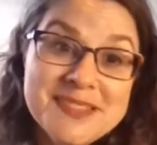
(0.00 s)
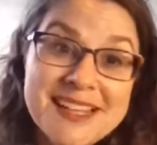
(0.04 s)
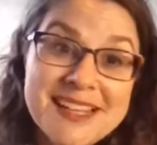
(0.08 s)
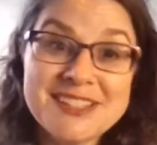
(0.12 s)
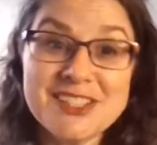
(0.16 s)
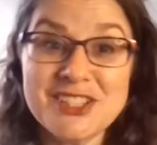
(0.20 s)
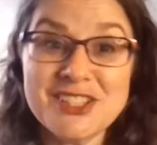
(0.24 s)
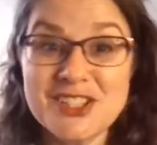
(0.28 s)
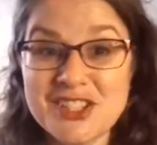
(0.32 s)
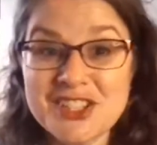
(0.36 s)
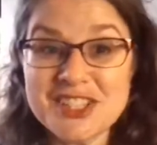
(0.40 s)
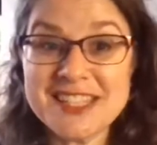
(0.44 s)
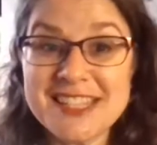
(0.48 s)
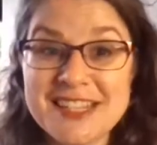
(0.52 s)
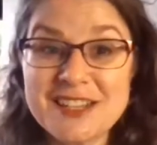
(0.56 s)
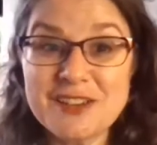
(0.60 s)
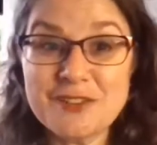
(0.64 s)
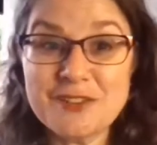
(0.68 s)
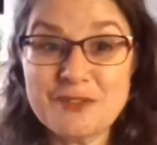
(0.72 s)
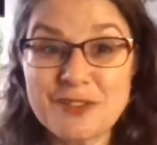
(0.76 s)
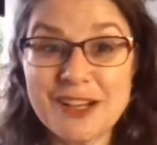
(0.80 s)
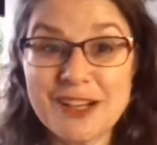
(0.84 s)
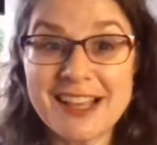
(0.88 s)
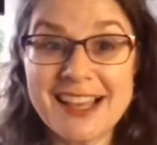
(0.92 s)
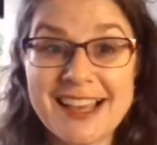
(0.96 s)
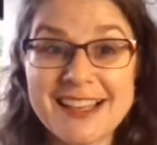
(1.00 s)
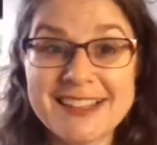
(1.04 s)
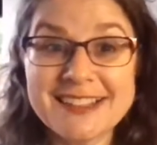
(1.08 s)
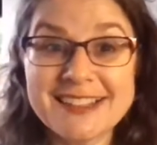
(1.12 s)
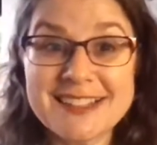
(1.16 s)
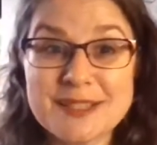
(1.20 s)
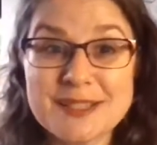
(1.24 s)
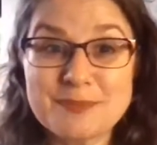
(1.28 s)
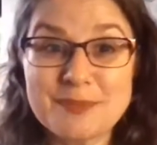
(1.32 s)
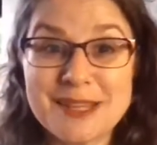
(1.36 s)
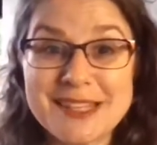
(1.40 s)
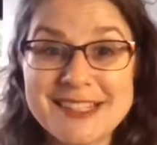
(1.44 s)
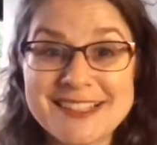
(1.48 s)
It's just a different kind of
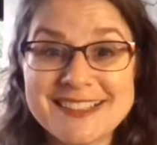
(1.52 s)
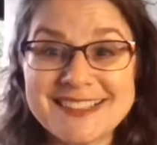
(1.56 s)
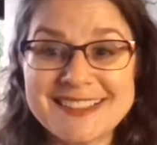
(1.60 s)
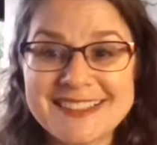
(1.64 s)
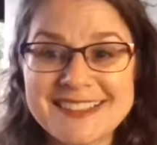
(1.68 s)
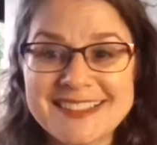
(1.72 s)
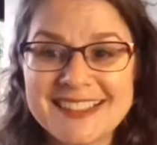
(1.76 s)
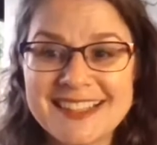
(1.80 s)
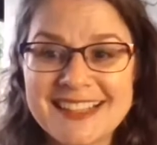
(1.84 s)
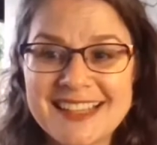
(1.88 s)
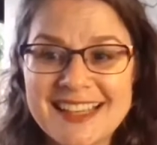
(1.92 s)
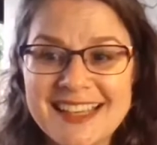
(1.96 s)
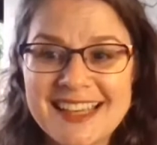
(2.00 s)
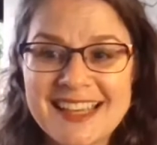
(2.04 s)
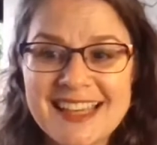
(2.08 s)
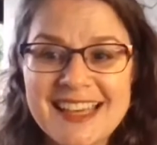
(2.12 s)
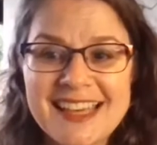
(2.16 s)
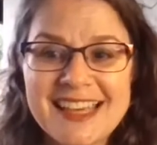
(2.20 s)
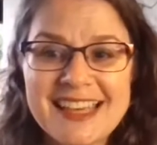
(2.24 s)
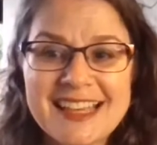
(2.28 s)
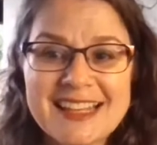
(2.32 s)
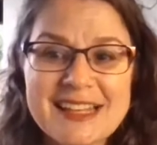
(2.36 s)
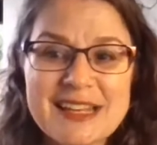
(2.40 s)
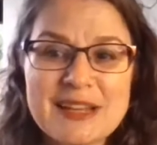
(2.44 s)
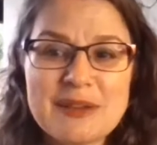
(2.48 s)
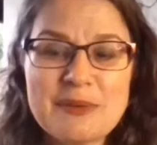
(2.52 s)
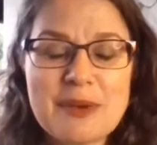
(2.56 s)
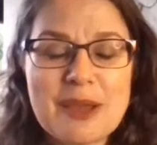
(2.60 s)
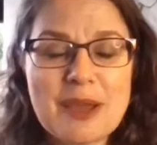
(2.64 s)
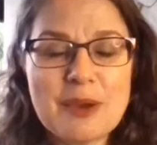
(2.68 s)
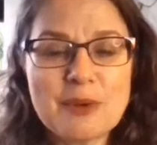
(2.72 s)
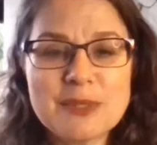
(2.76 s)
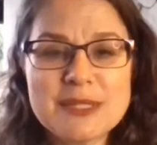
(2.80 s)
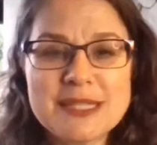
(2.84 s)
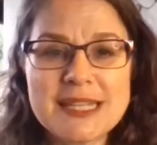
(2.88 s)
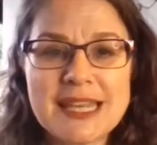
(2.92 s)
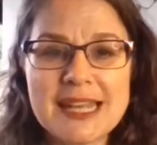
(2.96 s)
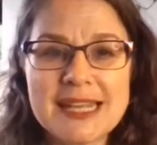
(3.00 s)
space. And anyway, I
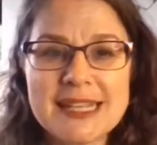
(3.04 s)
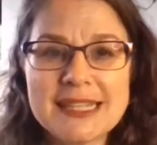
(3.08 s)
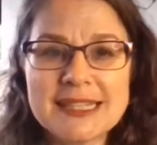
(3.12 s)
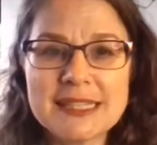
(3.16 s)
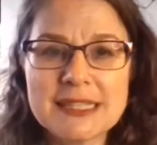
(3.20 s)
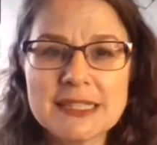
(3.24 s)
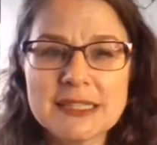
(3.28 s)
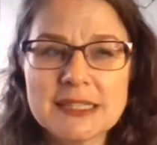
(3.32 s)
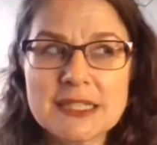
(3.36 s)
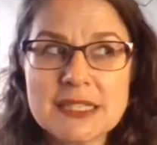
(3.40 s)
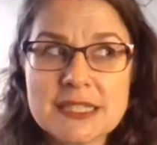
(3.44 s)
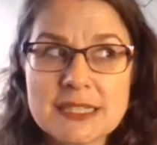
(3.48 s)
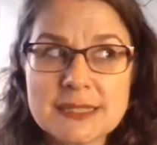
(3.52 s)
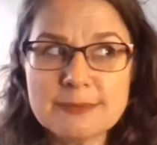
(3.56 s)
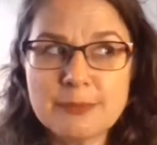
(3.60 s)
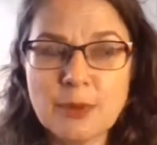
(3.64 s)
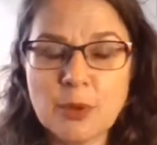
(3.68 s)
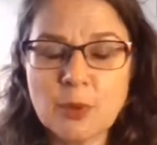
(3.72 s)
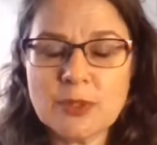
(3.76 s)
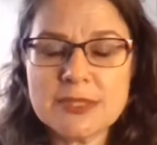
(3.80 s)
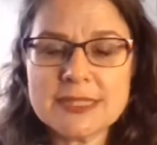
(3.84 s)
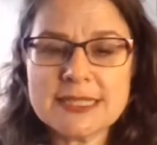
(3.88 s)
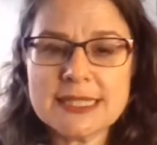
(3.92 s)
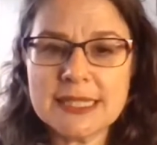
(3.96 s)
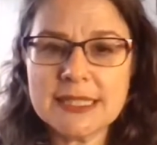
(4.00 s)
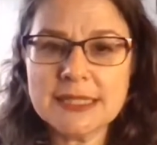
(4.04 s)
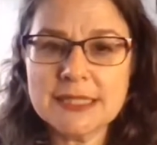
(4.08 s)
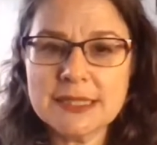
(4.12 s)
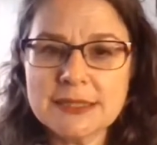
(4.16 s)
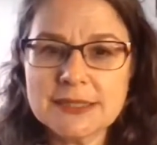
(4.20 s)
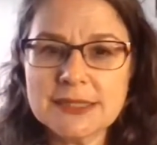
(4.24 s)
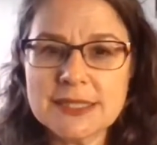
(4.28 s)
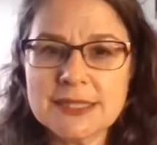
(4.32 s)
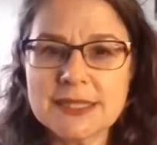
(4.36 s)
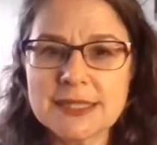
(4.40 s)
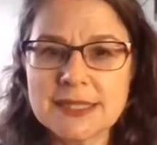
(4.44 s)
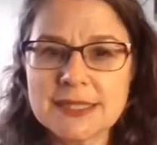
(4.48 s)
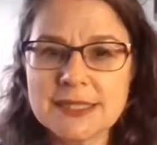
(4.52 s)
was getting those smoke
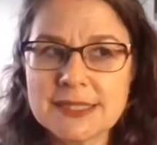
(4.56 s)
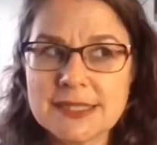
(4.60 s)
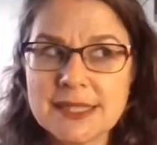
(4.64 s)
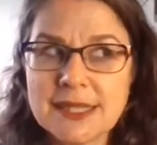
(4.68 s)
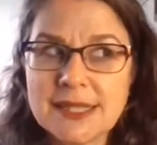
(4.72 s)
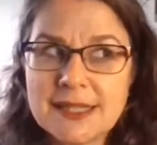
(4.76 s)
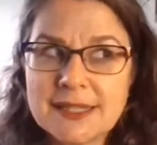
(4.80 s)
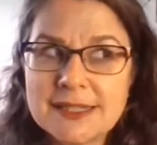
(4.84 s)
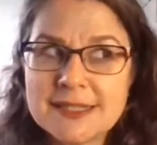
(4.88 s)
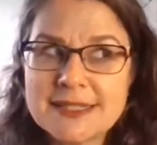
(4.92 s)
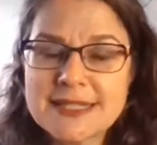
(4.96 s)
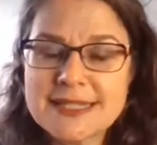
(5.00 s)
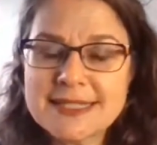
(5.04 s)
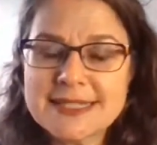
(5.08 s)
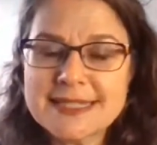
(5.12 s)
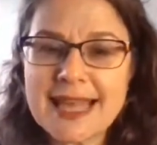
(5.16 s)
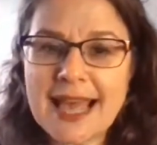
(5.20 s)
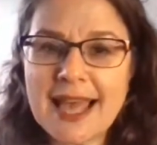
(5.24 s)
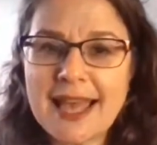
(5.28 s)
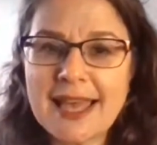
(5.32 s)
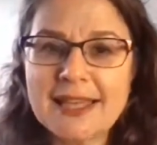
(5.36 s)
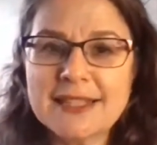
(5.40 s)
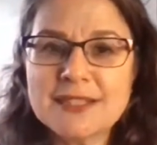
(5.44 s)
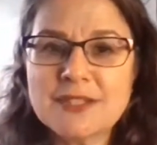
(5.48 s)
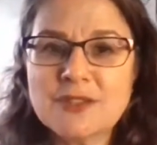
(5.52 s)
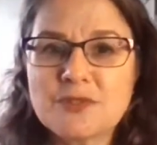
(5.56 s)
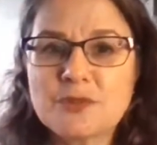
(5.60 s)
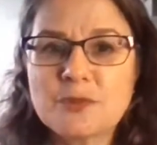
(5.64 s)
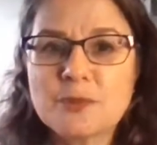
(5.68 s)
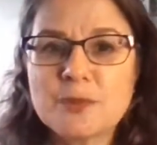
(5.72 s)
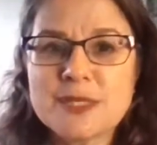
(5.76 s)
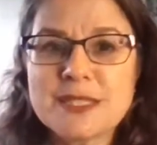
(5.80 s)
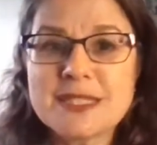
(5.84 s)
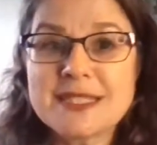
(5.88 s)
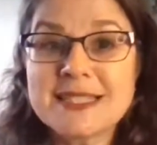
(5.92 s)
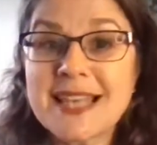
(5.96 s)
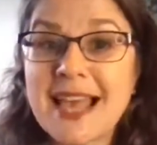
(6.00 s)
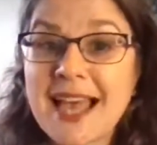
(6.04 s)
signals, little signs from
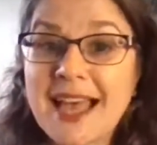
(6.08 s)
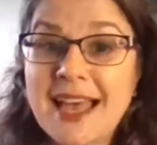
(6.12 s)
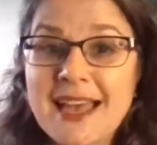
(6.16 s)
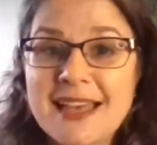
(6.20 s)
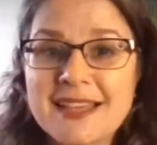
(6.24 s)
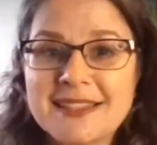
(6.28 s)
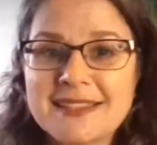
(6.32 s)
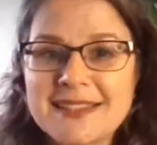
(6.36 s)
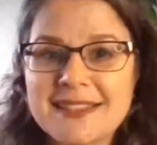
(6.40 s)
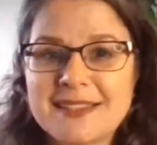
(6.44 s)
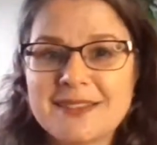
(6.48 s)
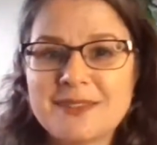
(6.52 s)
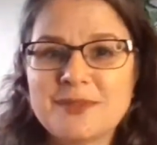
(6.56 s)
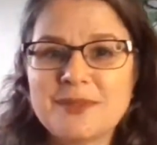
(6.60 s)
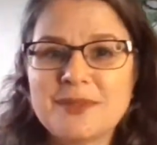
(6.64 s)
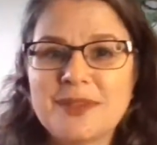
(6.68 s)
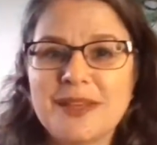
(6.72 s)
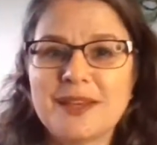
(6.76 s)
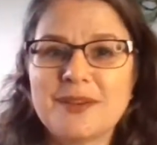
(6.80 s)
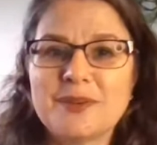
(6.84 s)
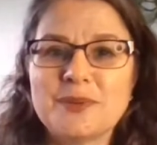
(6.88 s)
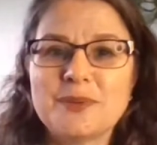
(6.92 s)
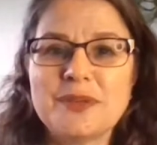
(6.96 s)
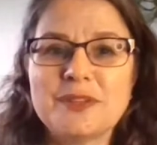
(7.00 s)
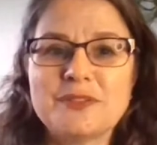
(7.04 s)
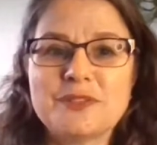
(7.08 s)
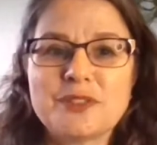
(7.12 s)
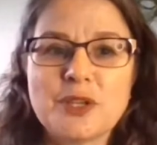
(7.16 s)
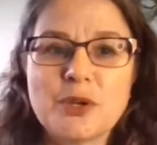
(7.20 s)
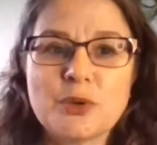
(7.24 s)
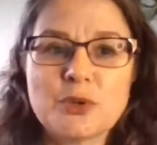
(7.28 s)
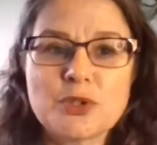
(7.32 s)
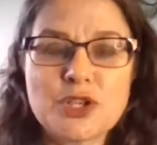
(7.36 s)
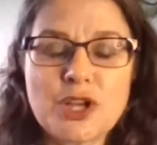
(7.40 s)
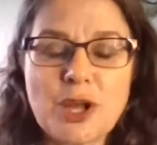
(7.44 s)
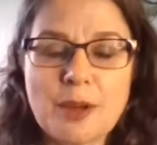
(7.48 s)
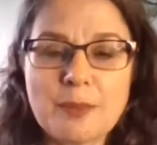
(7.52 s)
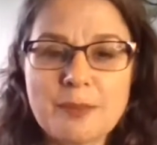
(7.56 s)
the side that we have to
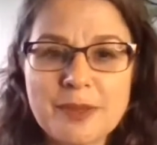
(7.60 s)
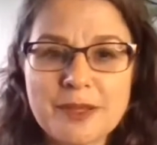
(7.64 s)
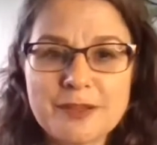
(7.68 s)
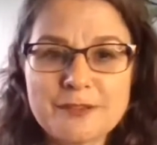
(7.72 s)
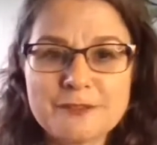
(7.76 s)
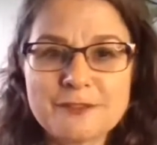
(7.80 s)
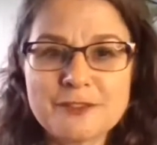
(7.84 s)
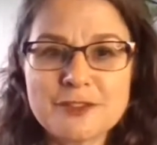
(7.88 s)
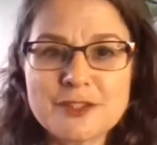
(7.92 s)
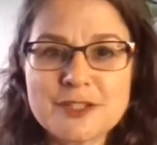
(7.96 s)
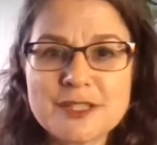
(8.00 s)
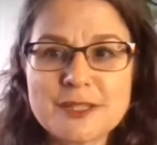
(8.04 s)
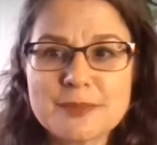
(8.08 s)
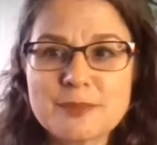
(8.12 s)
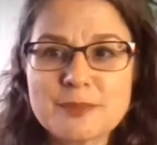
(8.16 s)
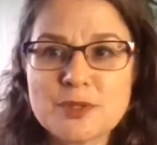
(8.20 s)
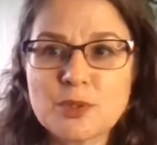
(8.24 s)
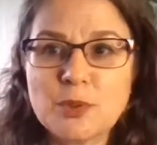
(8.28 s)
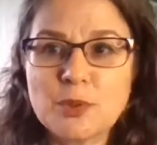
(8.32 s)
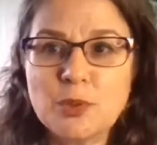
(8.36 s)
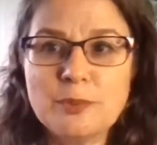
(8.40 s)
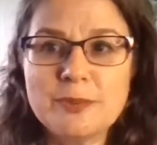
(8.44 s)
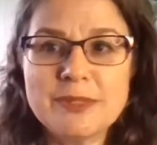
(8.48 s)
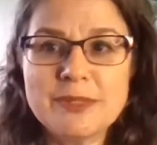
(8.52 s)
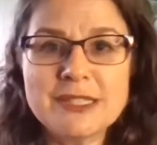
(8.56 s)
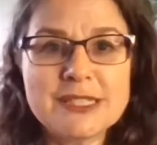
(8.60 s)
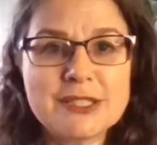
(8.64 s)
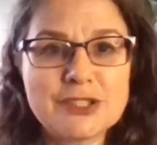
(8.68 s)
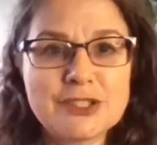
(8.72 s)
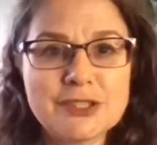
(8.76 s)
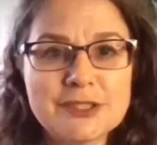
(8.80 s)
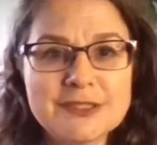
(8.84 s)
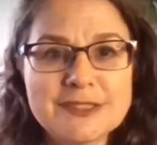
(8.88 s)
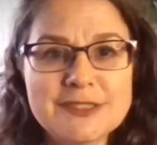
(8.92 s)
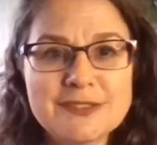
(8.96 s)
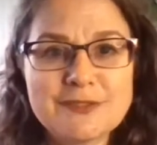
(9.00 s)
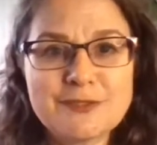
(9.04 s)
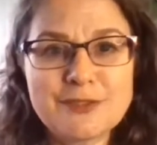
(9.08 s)
go shopping for some school
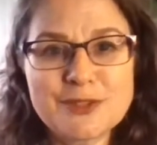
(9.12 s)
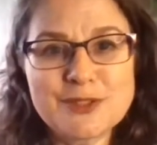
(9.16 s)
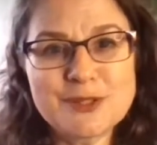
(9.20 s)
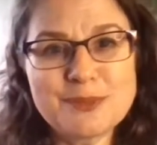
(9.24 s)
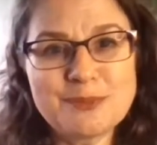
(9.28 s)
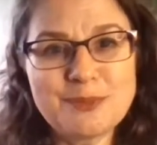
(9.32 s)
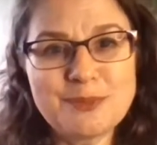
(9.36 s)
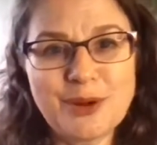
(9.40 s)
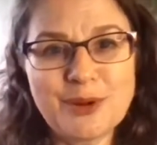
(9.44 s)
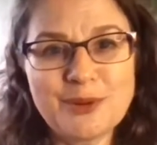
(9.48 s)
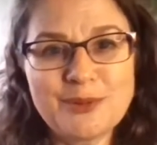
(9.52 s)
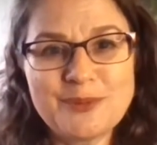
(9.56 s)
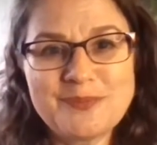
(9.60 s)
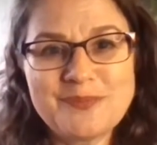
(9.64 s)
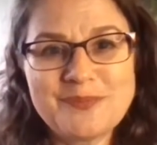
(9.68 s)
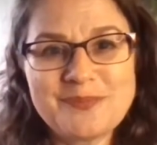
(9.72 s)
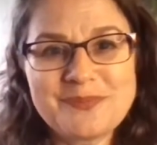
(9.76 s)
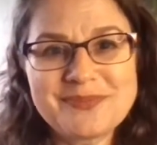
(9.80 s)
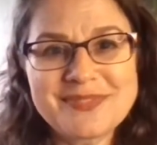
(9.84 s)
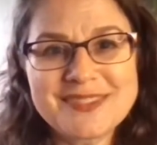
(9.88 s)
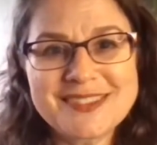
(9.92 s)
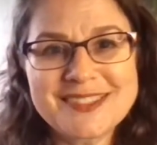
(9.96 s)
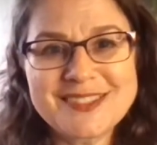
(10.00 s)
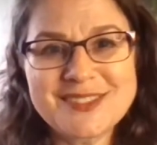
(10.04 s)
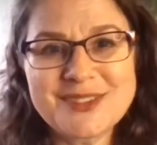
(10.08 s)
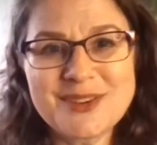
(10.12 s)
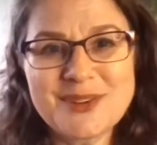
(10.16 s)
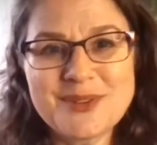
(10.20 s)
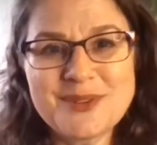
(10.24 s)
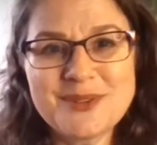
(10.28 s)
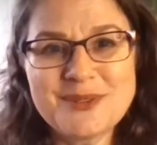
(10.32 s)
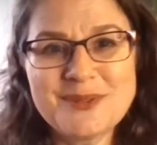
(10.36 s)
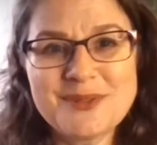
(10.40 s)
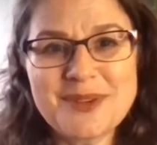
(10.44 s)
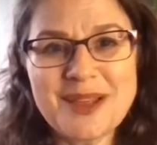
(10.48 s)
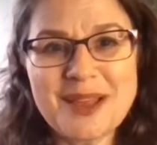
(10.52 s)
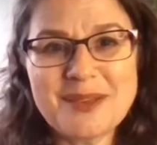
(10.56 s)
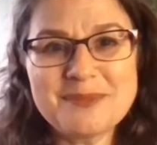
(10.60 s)
materials for tomorrow.
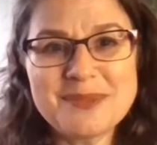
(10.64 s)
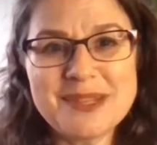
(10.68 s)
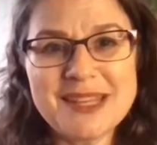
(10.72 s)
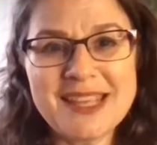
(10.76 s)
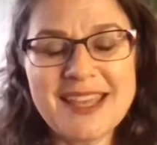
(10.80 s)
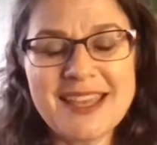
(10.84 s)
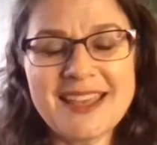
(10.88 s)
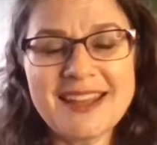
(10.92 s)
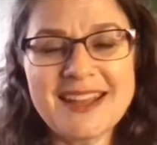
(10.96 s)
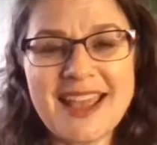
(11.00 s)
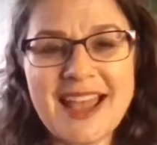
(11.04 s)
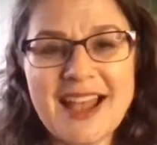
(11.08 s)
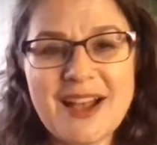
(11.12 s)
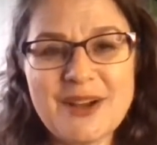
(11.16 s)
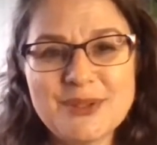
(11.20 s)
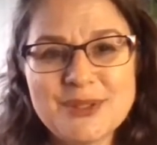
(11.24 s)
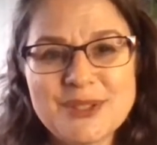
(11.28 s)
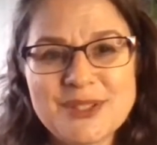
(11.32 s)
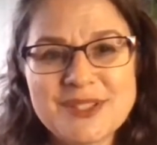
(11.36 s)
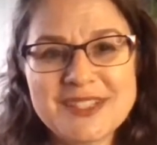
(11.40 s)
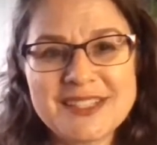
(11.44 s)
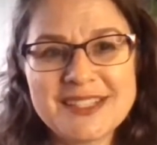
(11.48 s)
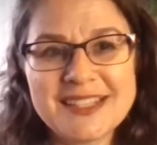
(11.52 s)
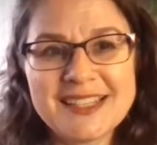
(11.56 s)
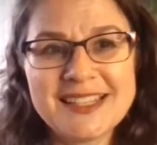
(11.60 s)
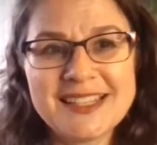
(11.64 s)
So I'm going to head out,